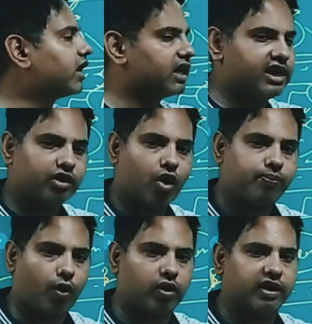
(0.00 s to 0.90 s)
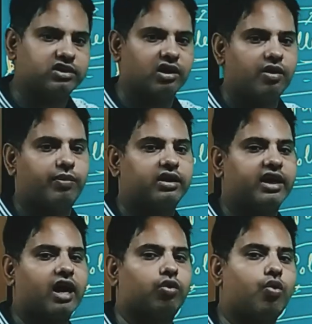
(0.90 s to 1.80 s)
killing of pollens, but they
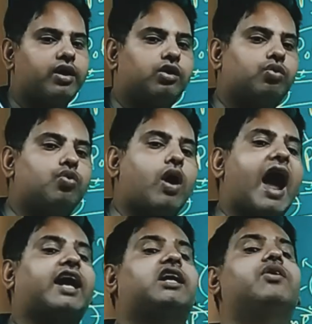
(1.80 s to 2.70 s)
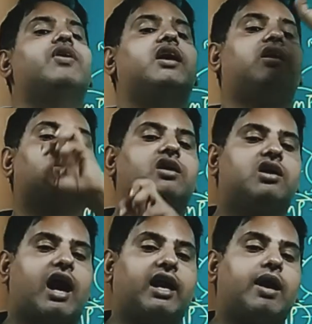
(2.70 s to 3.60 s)
are going to activate
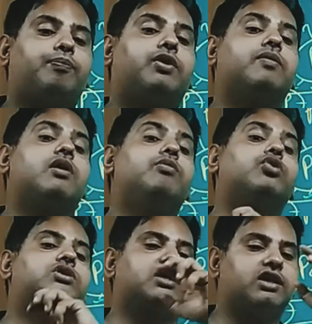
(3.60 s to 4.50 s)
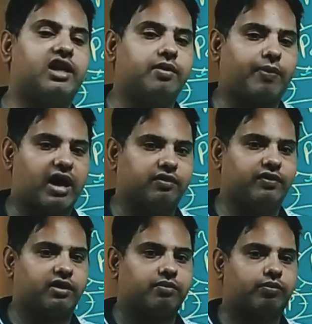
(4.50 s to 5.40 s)
adaptive immune signaling
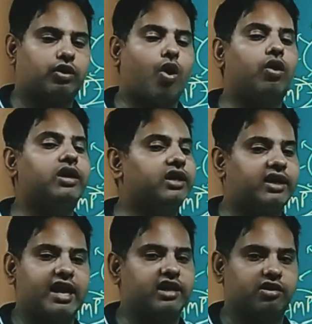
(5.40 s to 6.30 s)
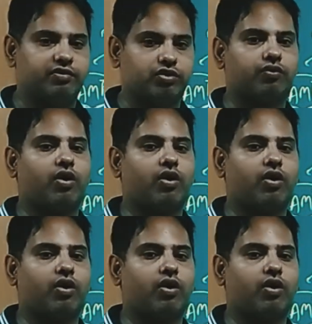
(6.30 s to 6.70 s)
pathway, but only in 10 individuals.